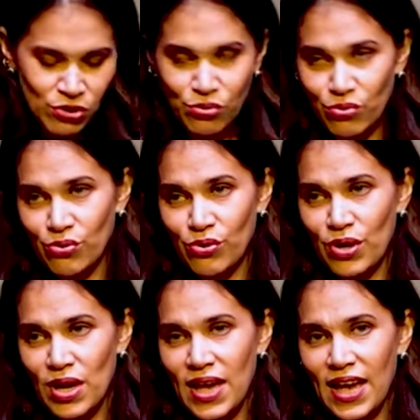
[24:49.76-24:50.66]
you.
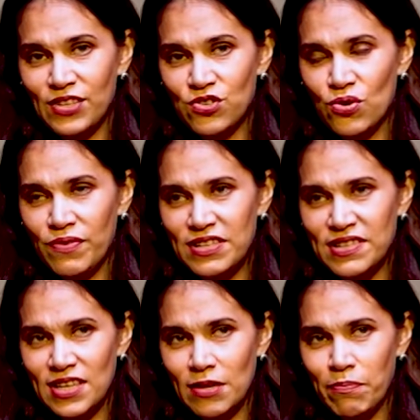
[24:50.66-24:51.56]
And so we
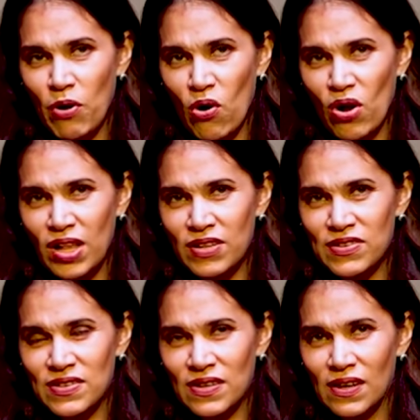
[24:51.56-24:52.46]
see
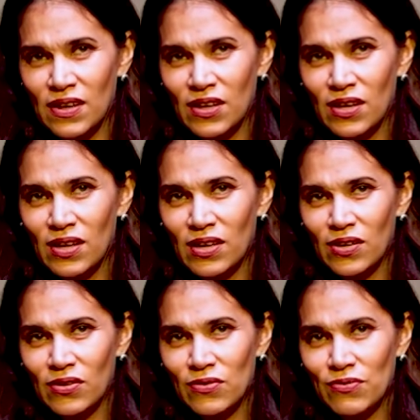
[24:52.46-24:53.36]
Paul's
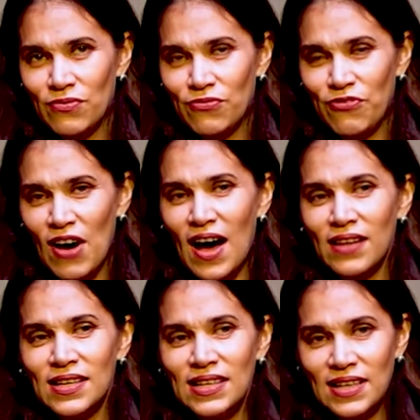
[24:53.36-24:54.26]

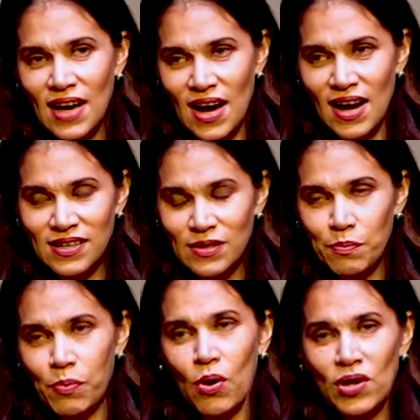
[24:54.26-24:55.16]
fatherly heart,
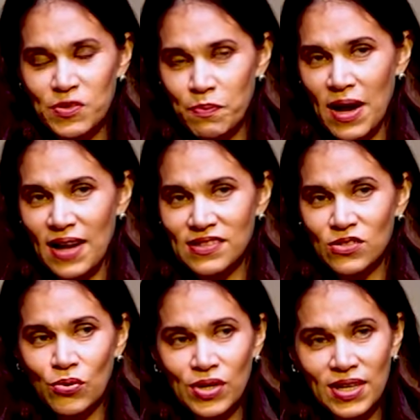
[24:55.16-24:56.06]
Paul's
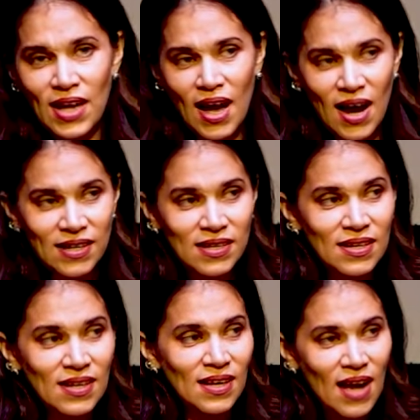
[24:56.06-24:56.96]
pastoral heart
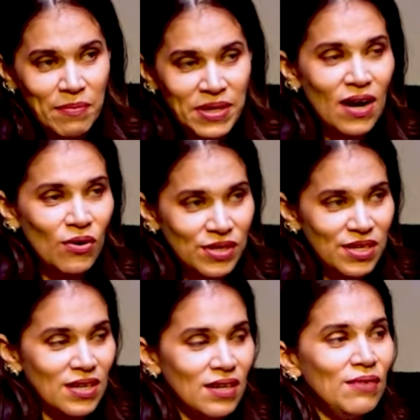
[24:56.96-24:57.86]
coming out
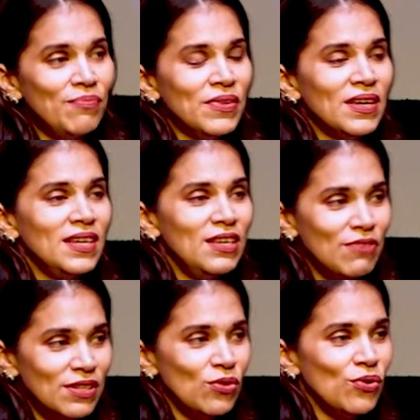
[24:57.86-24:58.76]
here,
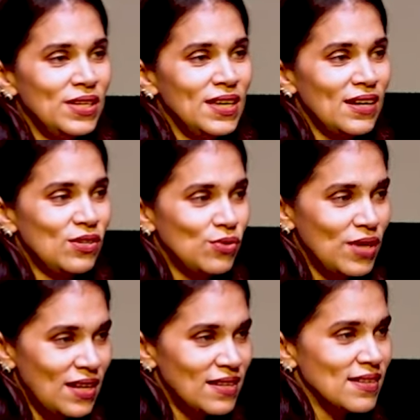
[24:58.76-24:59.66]
even though he had to
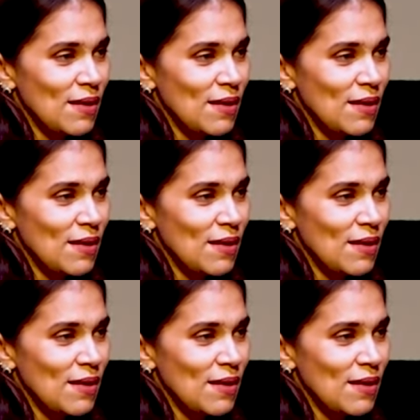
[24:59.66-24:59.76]
tell